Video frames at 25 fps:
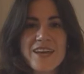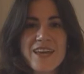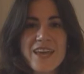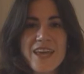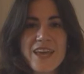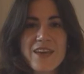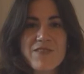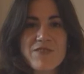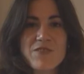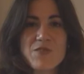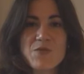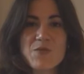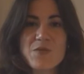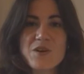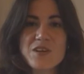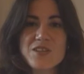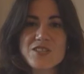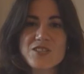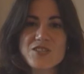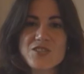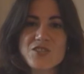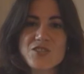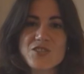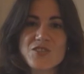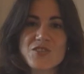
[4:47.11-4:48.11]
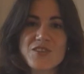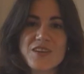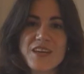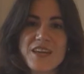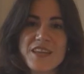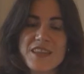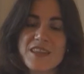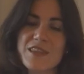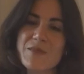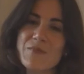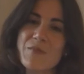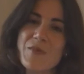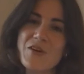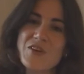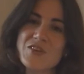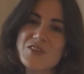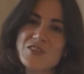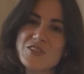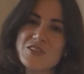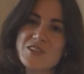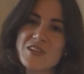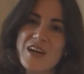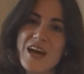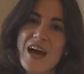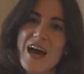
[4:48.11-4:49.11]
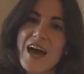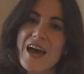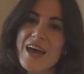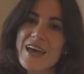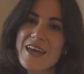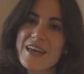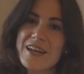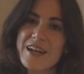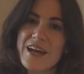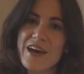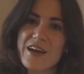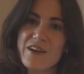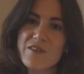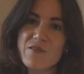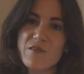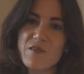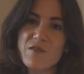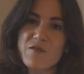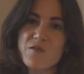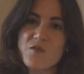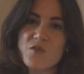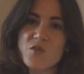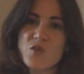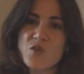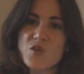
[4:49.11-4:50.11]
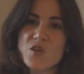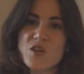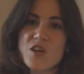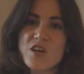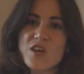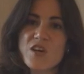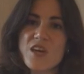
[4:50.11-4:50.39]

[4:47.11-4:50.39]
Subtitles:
if you want to get the most iron out of a food,